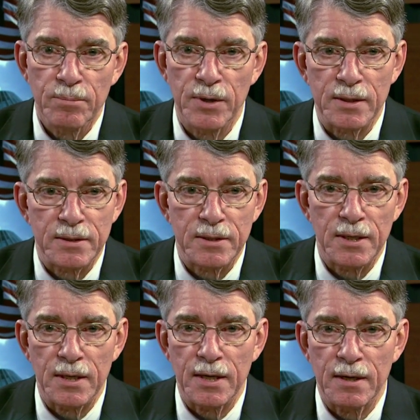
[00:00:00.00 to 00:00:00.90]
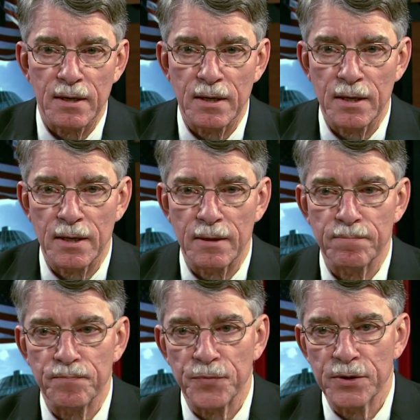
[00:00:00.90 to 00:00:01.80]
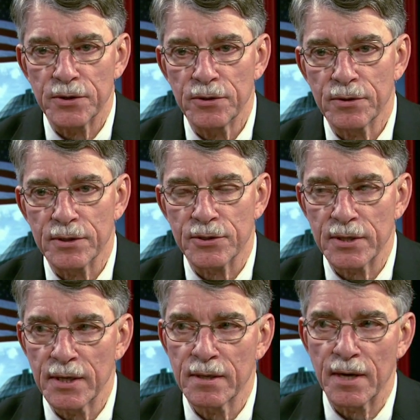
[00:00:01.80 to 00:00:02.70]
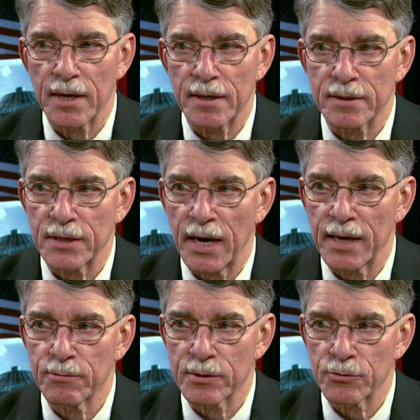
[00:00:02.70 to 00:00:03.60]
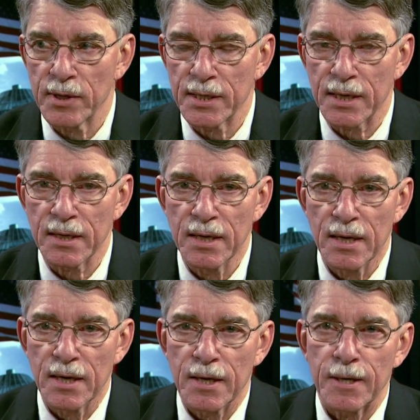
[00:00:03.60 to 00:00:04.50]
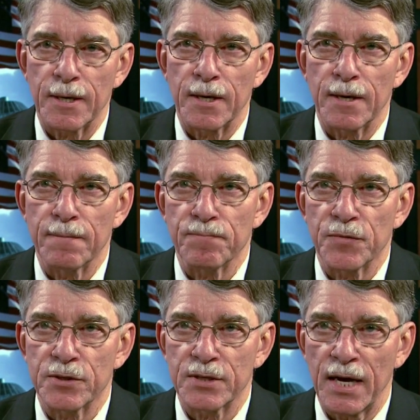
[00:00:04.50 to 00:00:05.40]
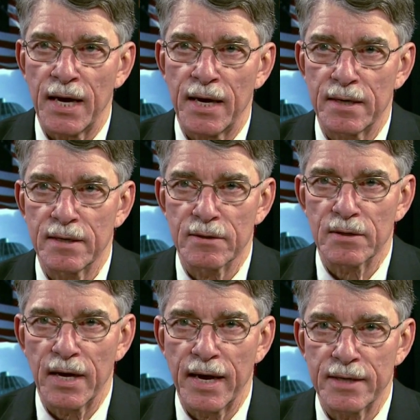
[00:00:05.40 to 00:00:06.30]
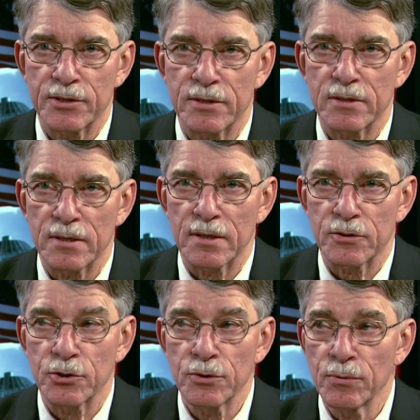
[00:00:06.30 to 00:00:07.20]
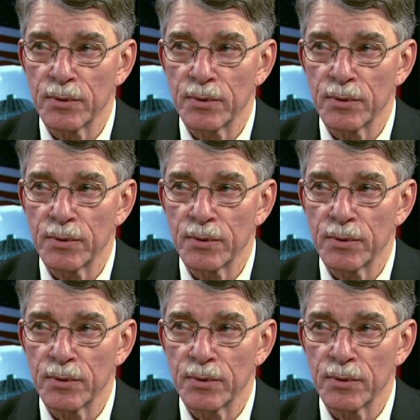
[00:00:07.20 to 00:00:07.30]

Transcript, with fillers: But uh, eh, um, you could see that a tide was running. Um, the tide in the last uh, two